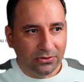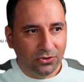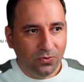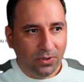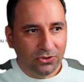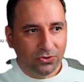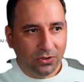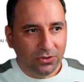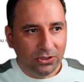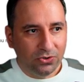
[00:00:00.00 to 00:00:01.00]
Do you want to
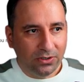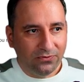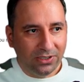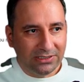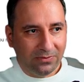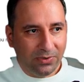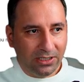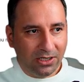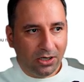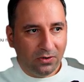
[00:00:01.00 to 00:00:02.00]
route it to, for example, a
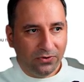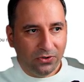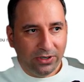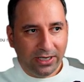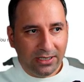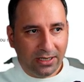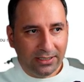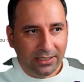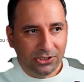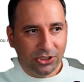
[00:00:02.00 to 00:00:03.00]
call for AI
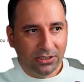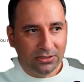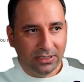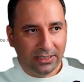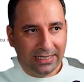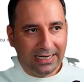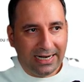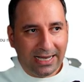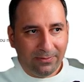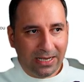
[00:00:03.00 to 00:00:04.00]
agent, a
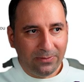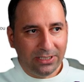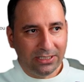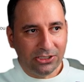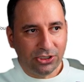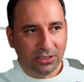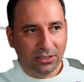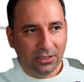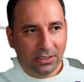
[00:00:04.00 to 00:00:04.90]
LAMP application?